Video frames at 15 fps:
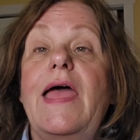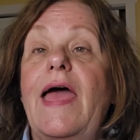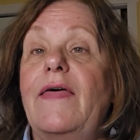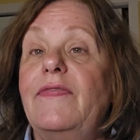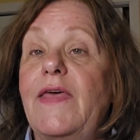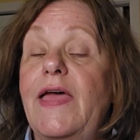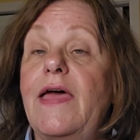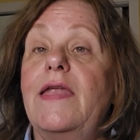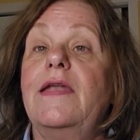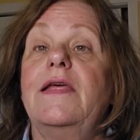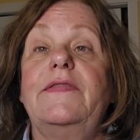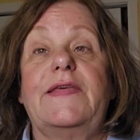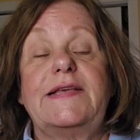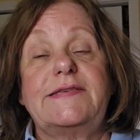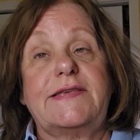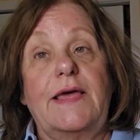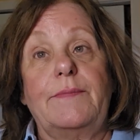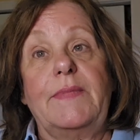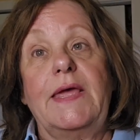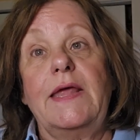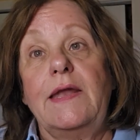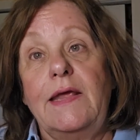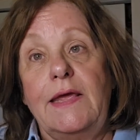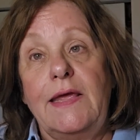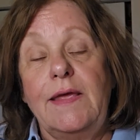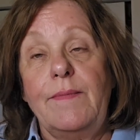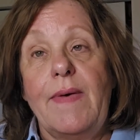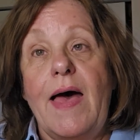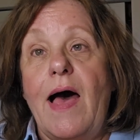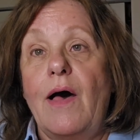And then they sent me an
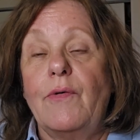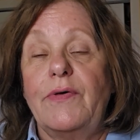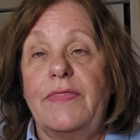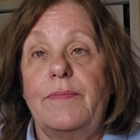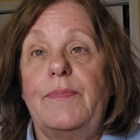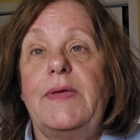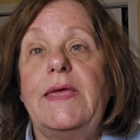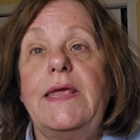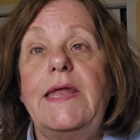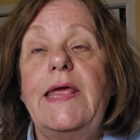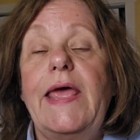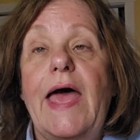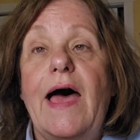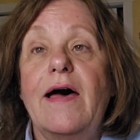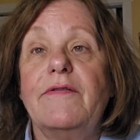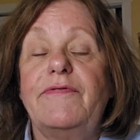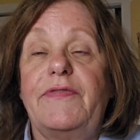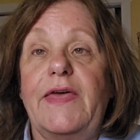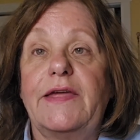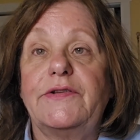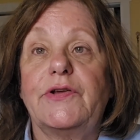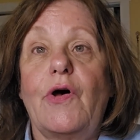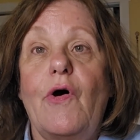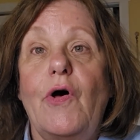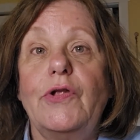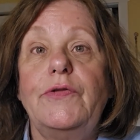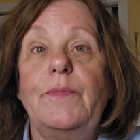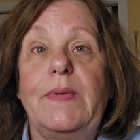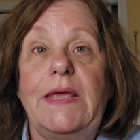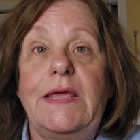email with a PDF that
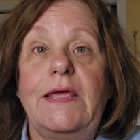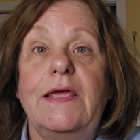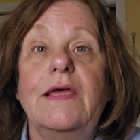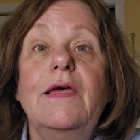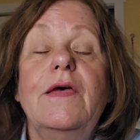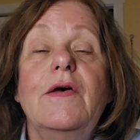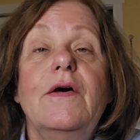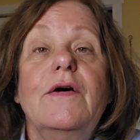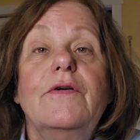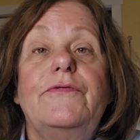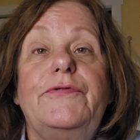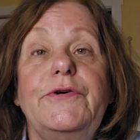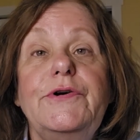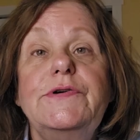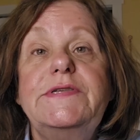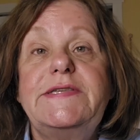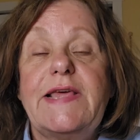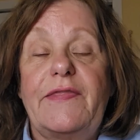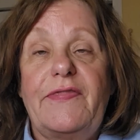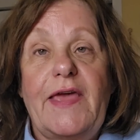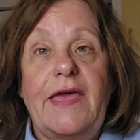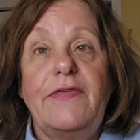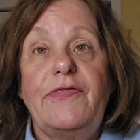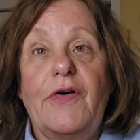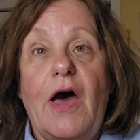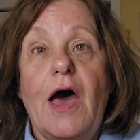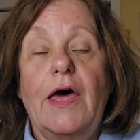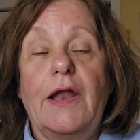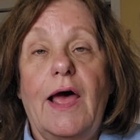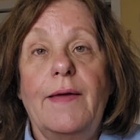told me foods that they
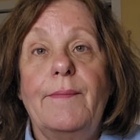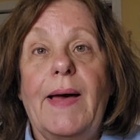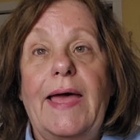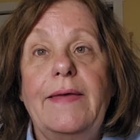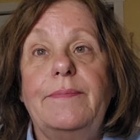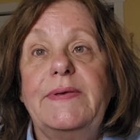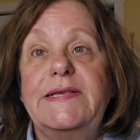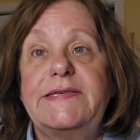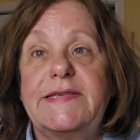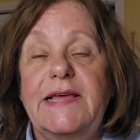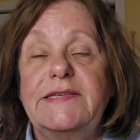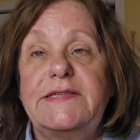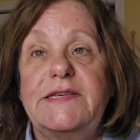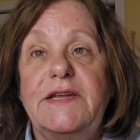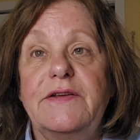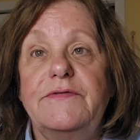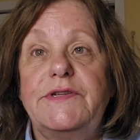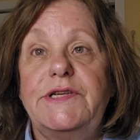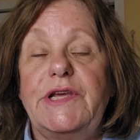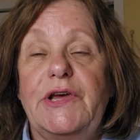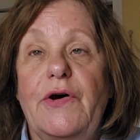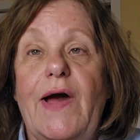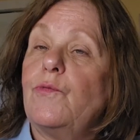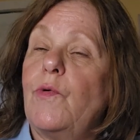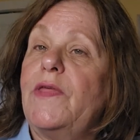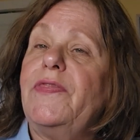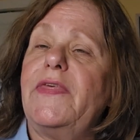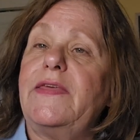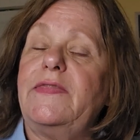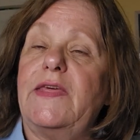thought I might be sensitive to.
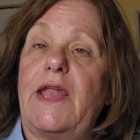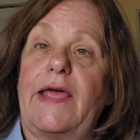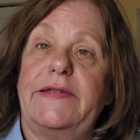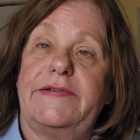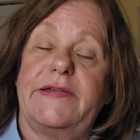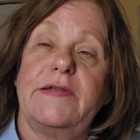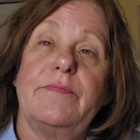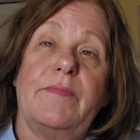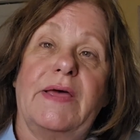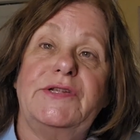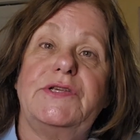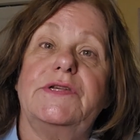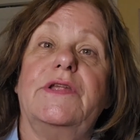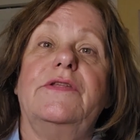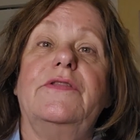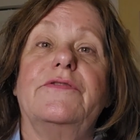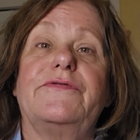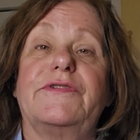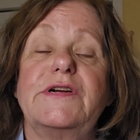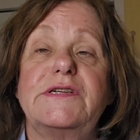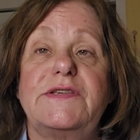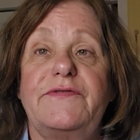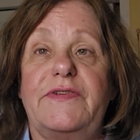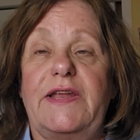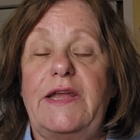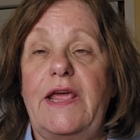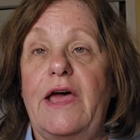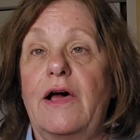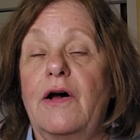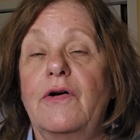One thing that I didn't mention in the first
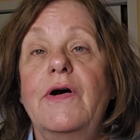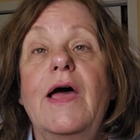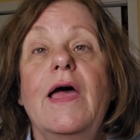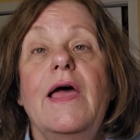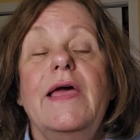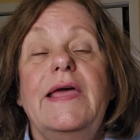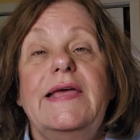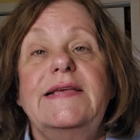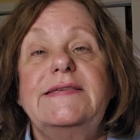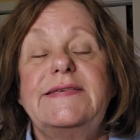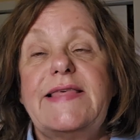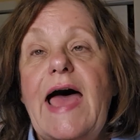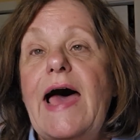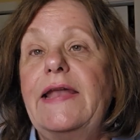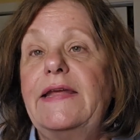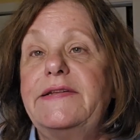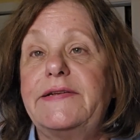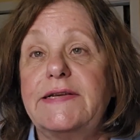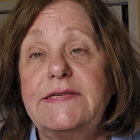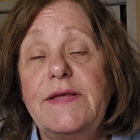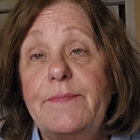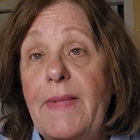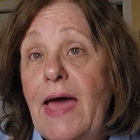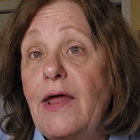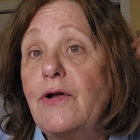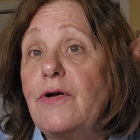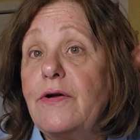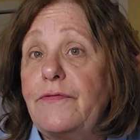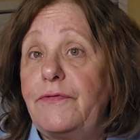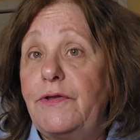video is that it doesn't
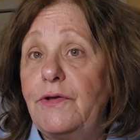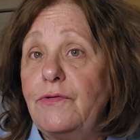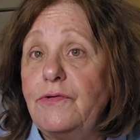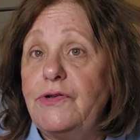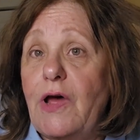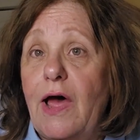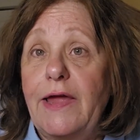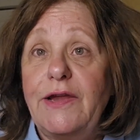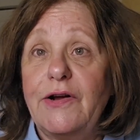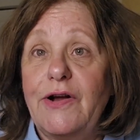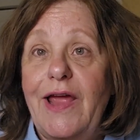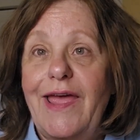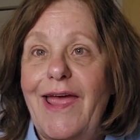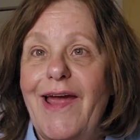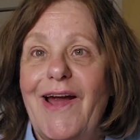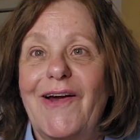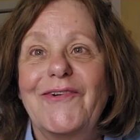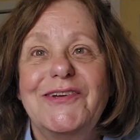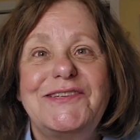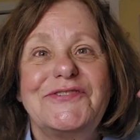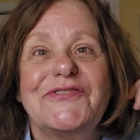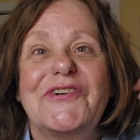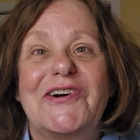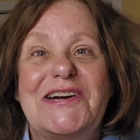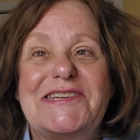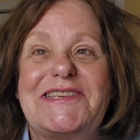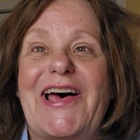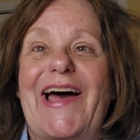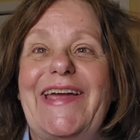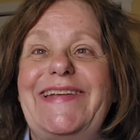matter if you dye your hair, which of
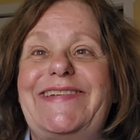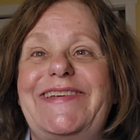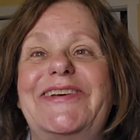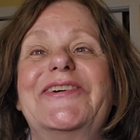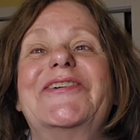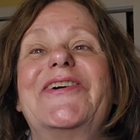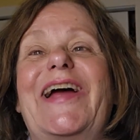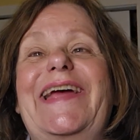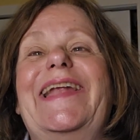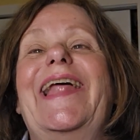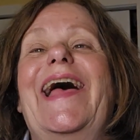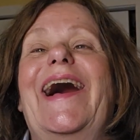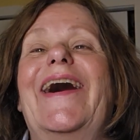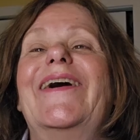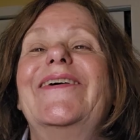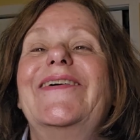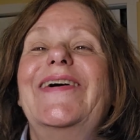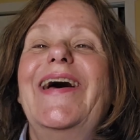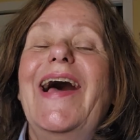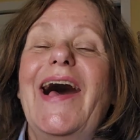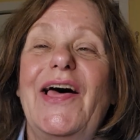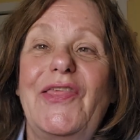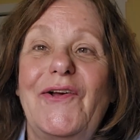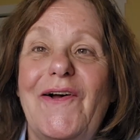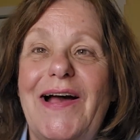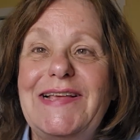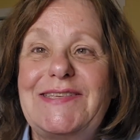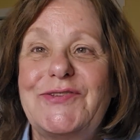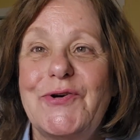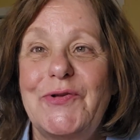course I do right now,
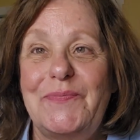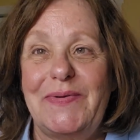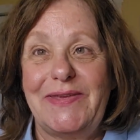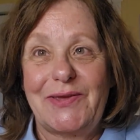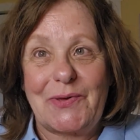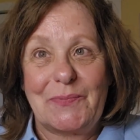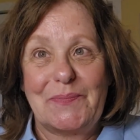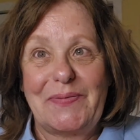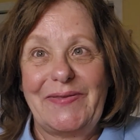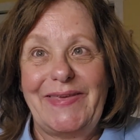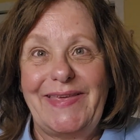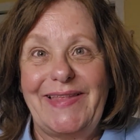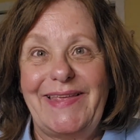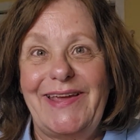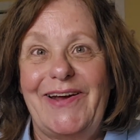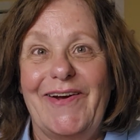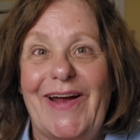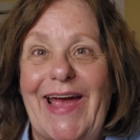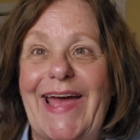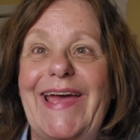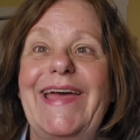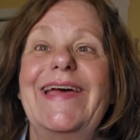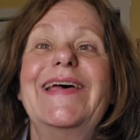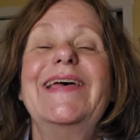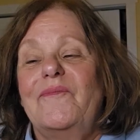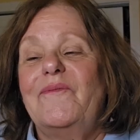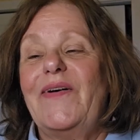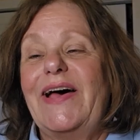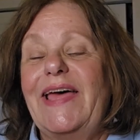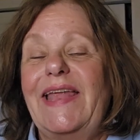otherwise it would be completely gray,
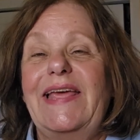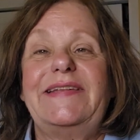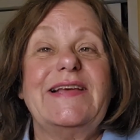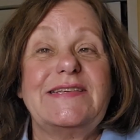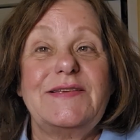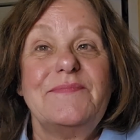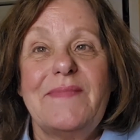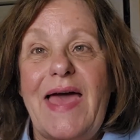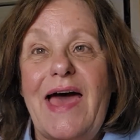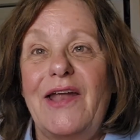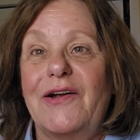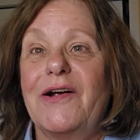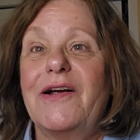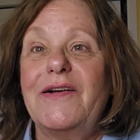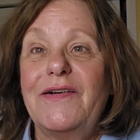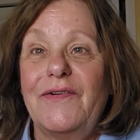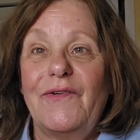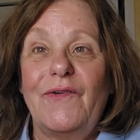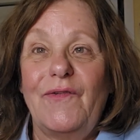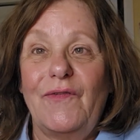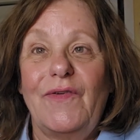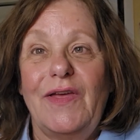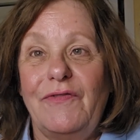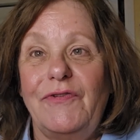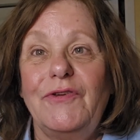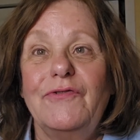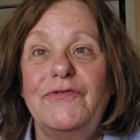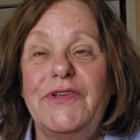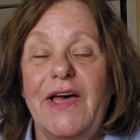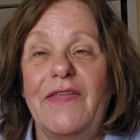but it doesn't matter if
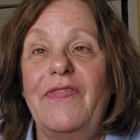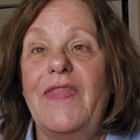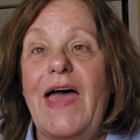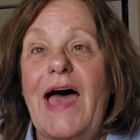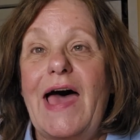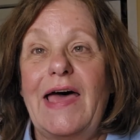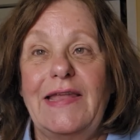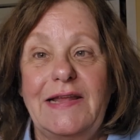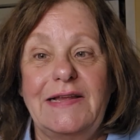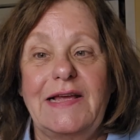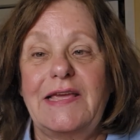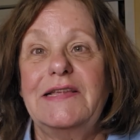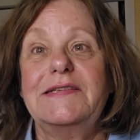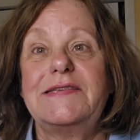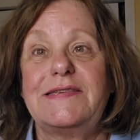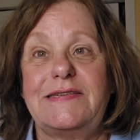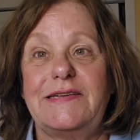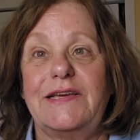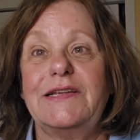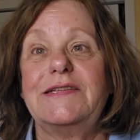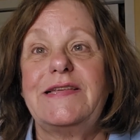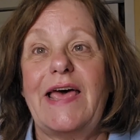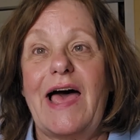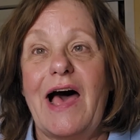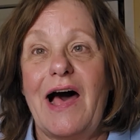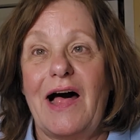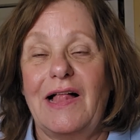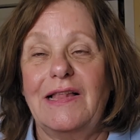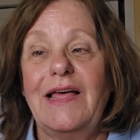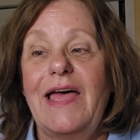you've done that, it can still
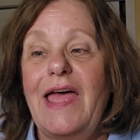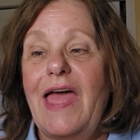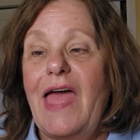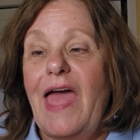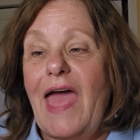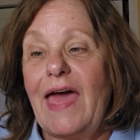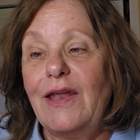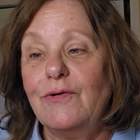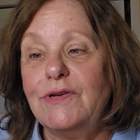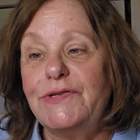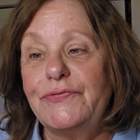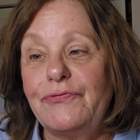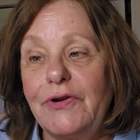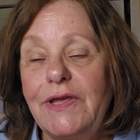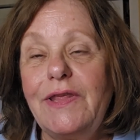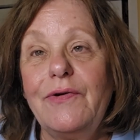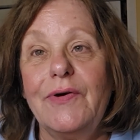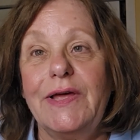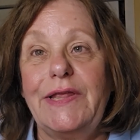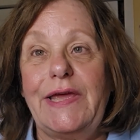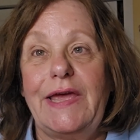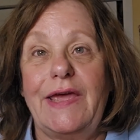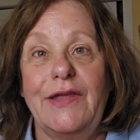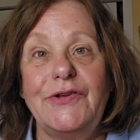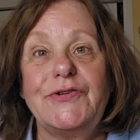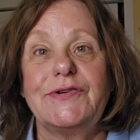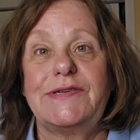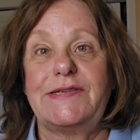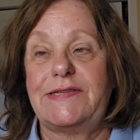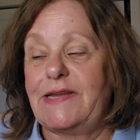tell. And it was really, really
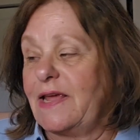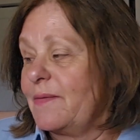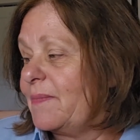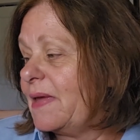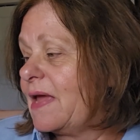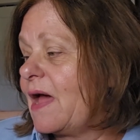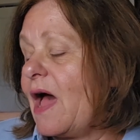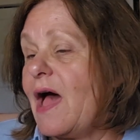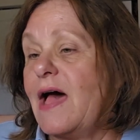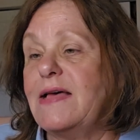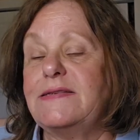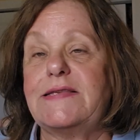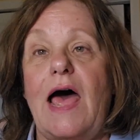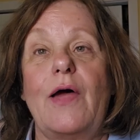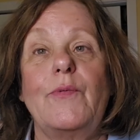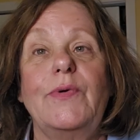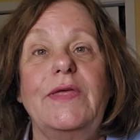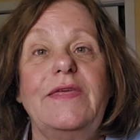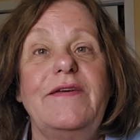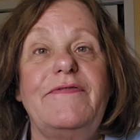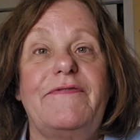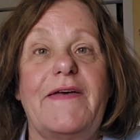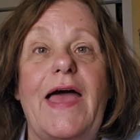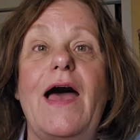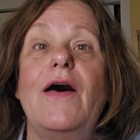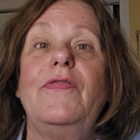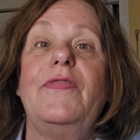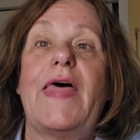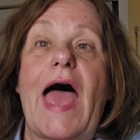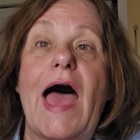interesting because I really
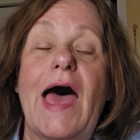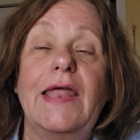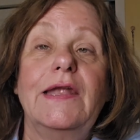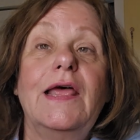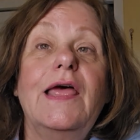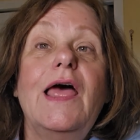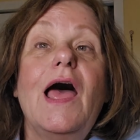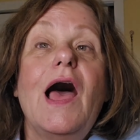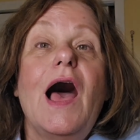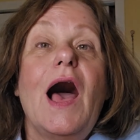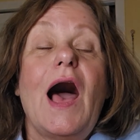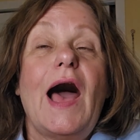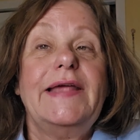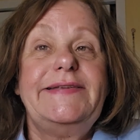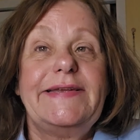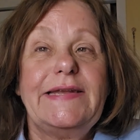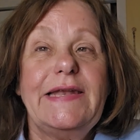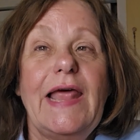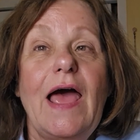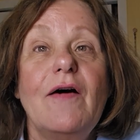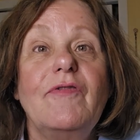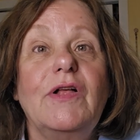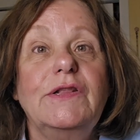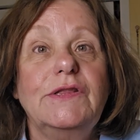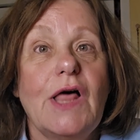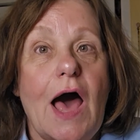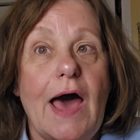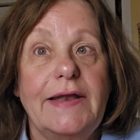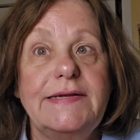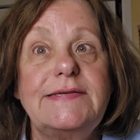found that I didn't have a
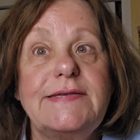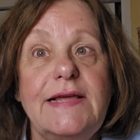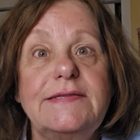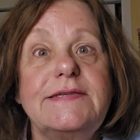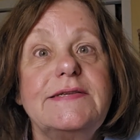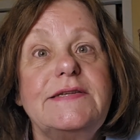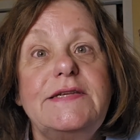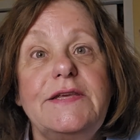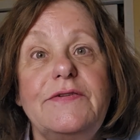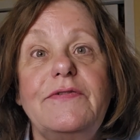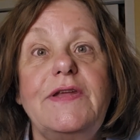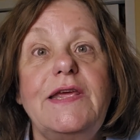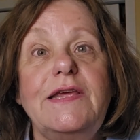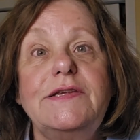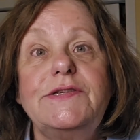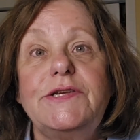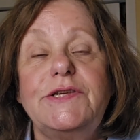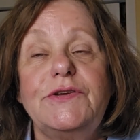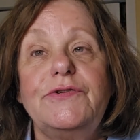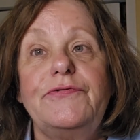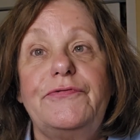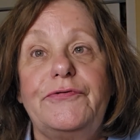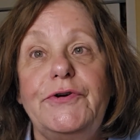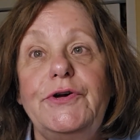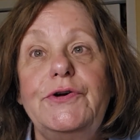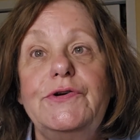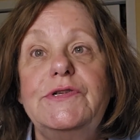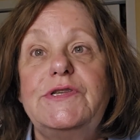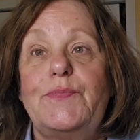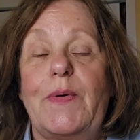lot of sensitivity to
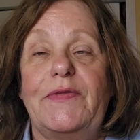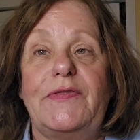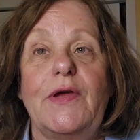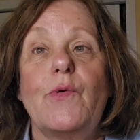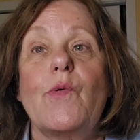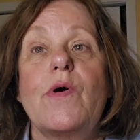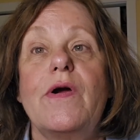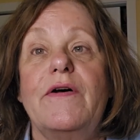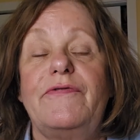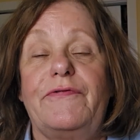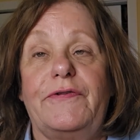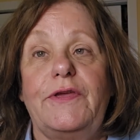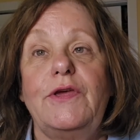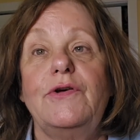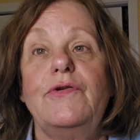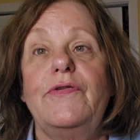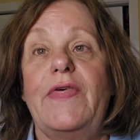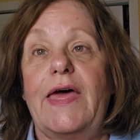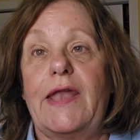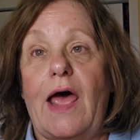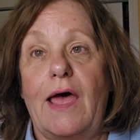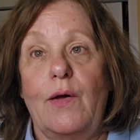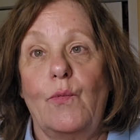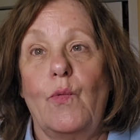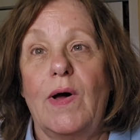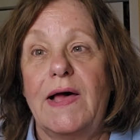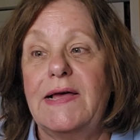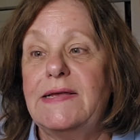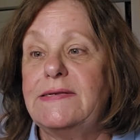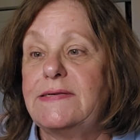foods, but there were a few that I
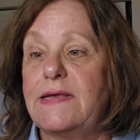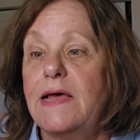was